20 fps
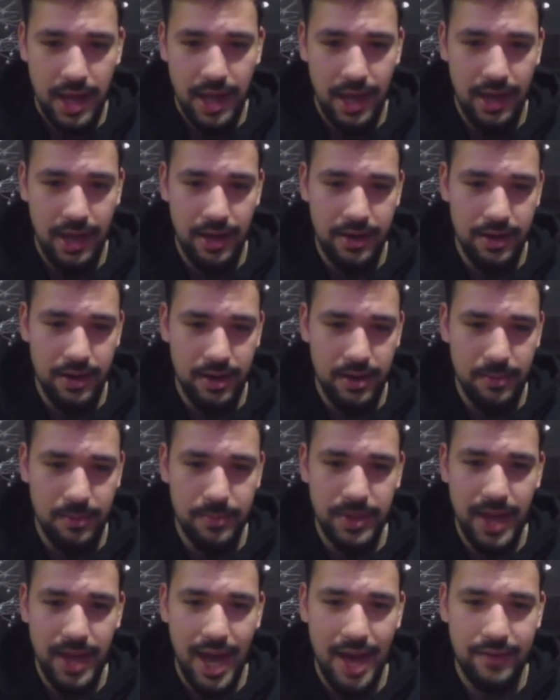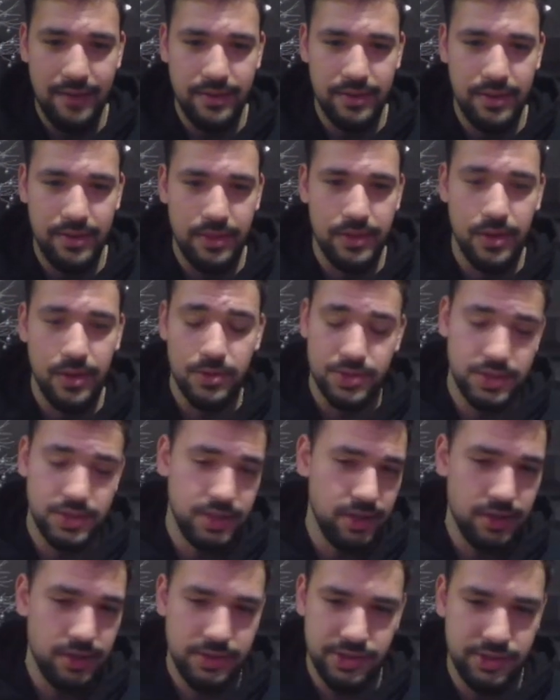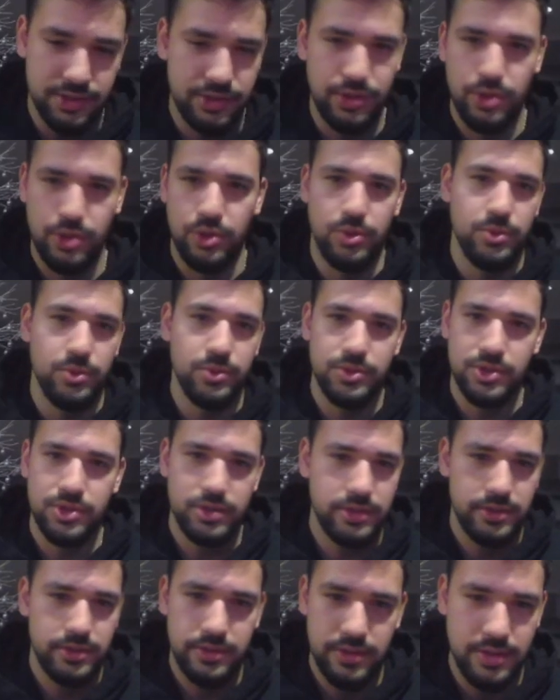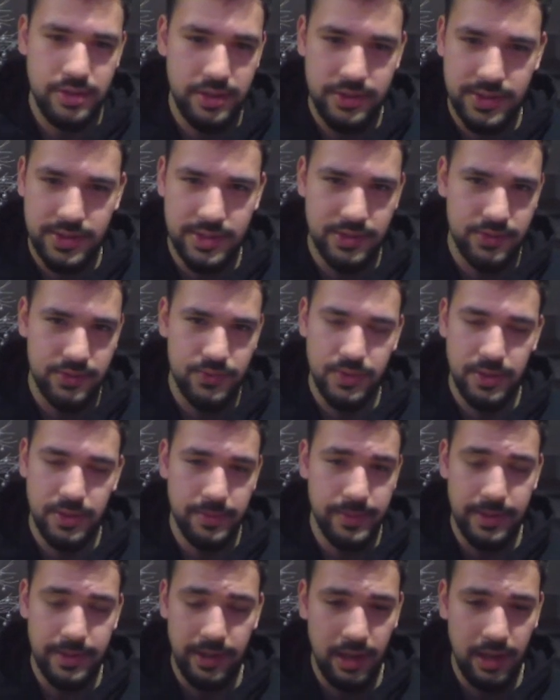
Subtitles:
And me having the Theosis here is huge. It's really big.